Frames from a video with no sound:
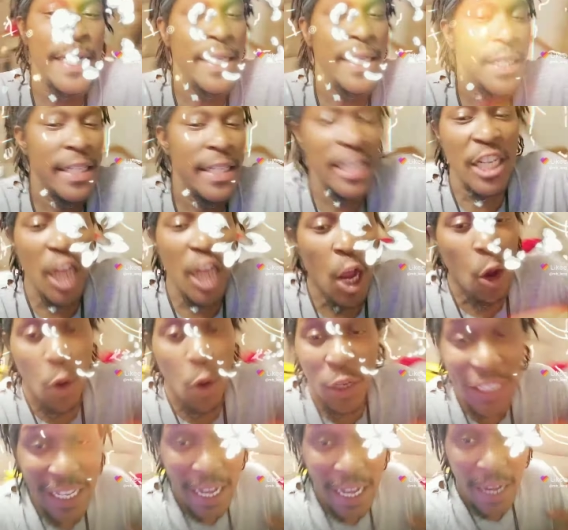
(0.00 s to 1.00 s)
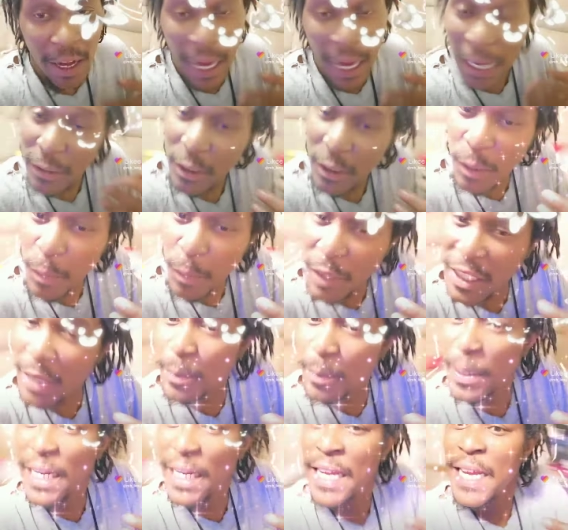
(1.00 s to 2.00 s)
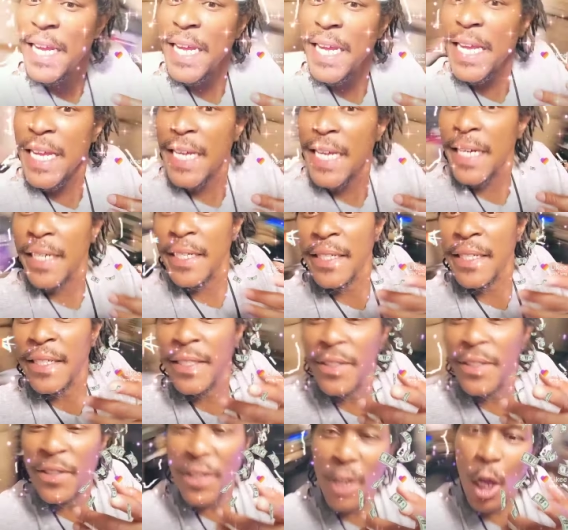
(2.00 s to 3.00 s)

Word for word: uh, cause I'm still caught in